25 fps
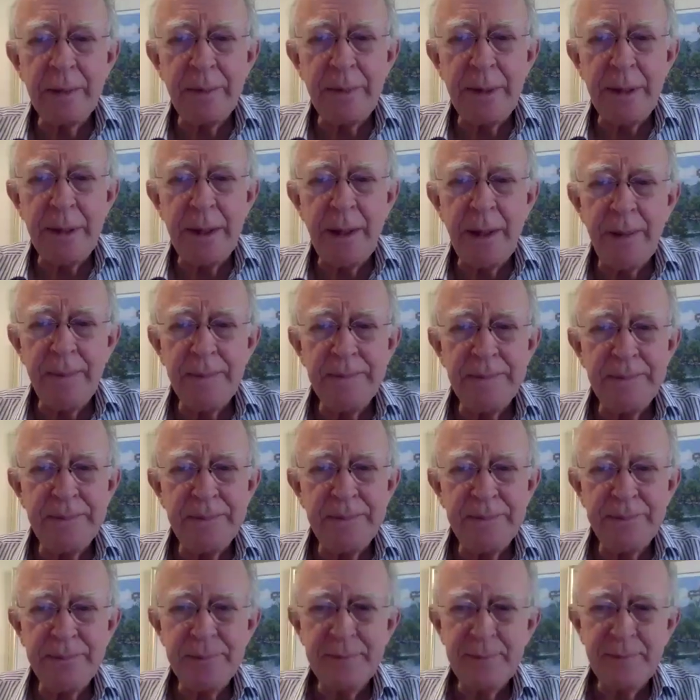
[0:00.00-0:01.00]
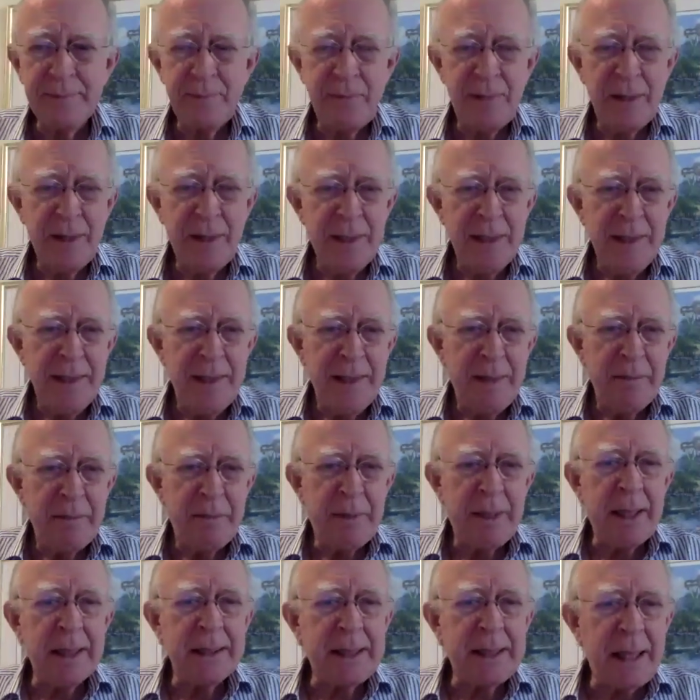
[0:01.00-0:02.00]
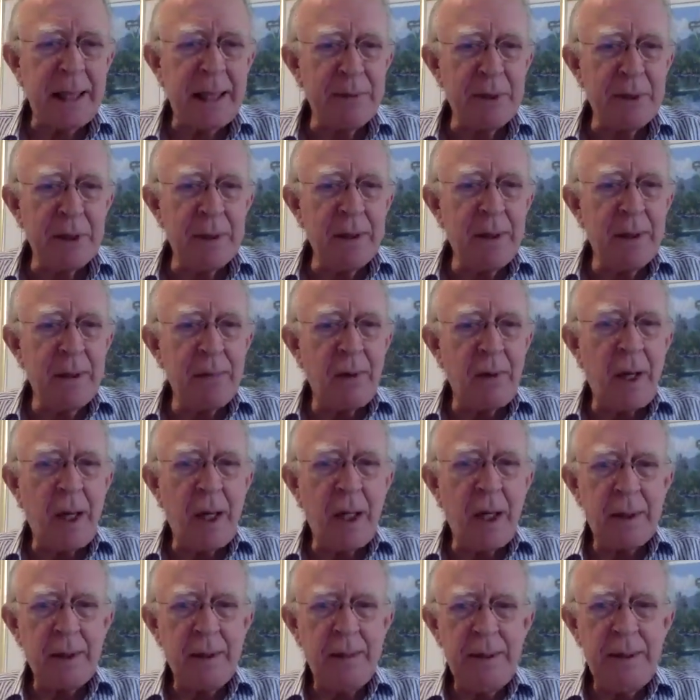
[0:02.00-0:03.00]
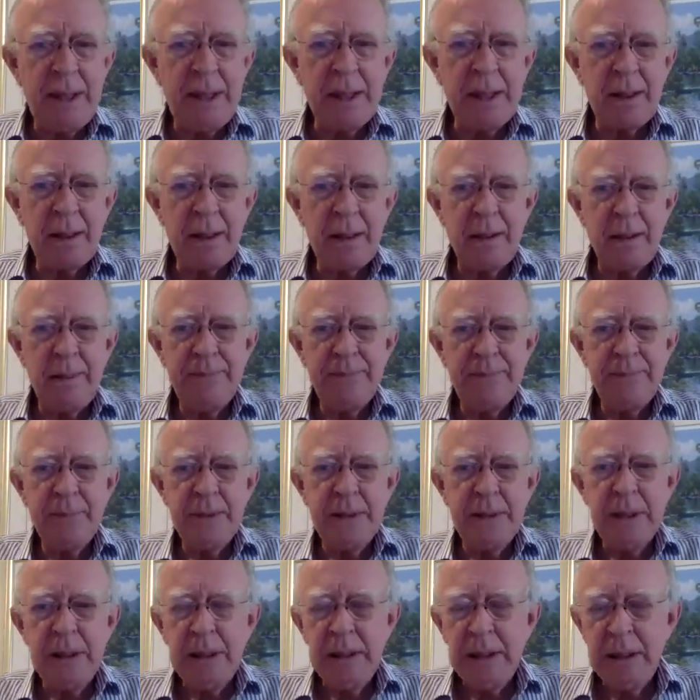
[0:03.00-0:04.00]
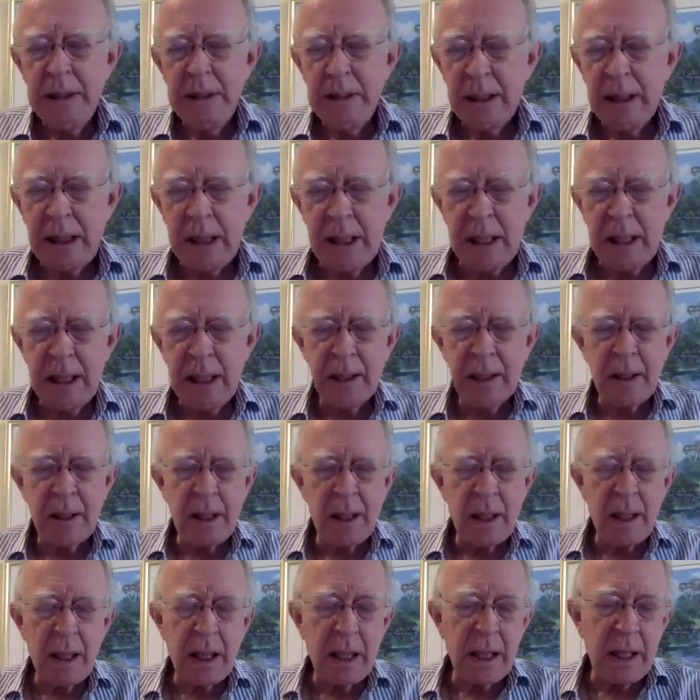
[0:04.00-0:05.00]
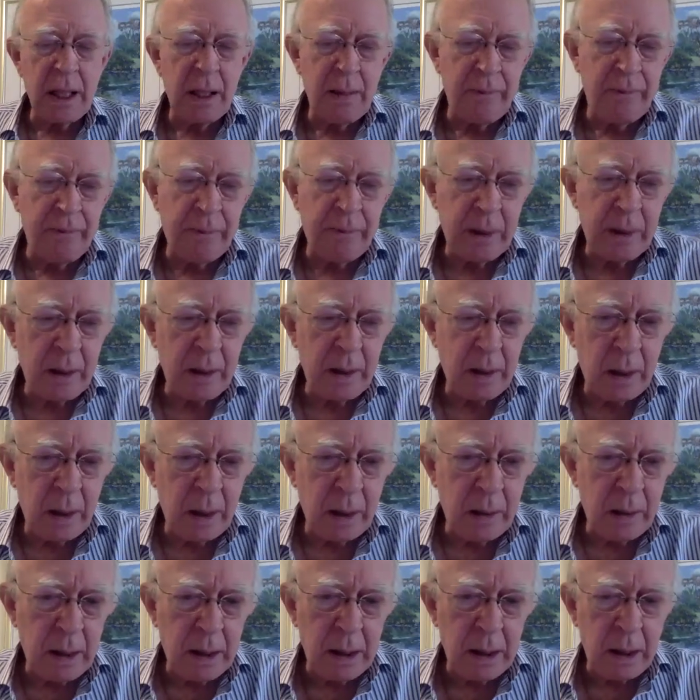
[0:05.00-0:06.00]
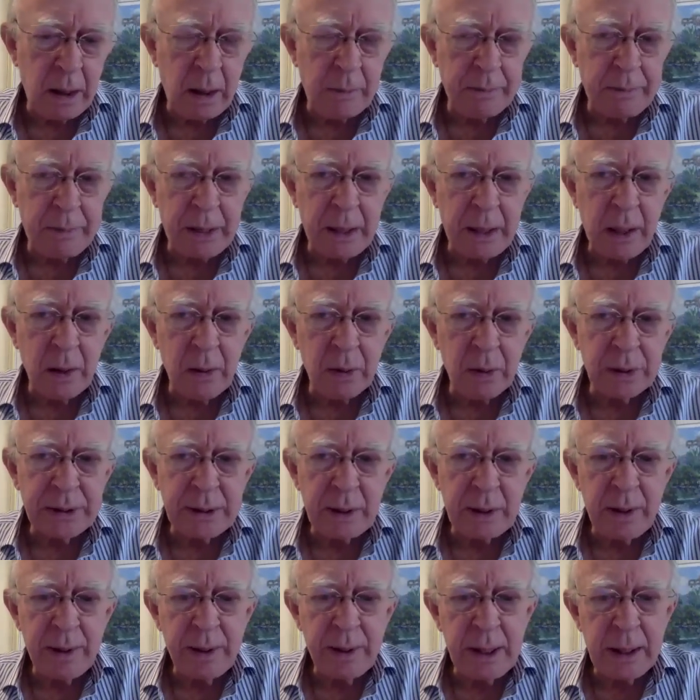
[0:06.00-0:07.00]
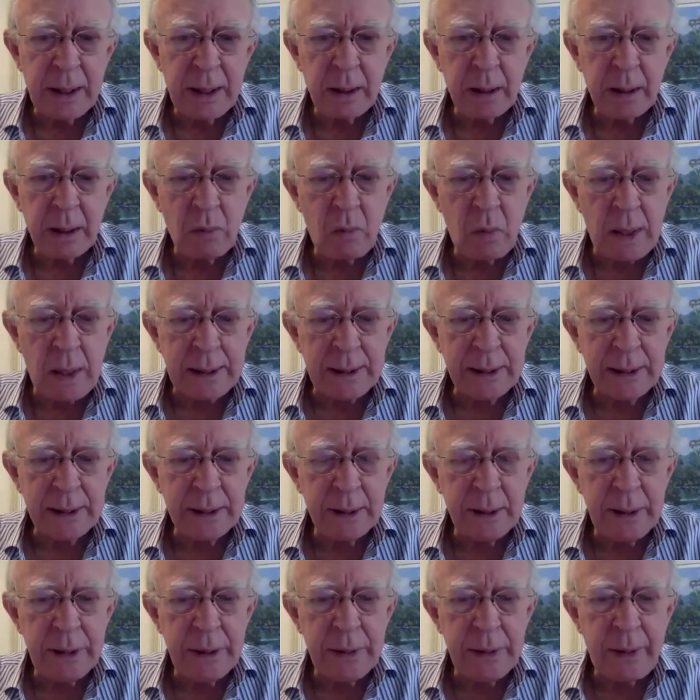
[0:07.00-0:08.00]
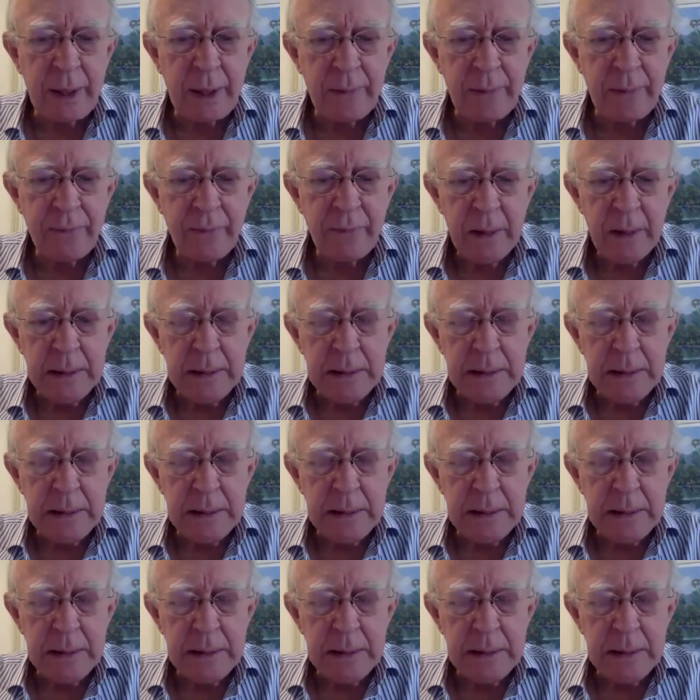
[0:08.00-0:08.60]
Greek to me, but it's absolutely right, isn't it? And but I also think that once you have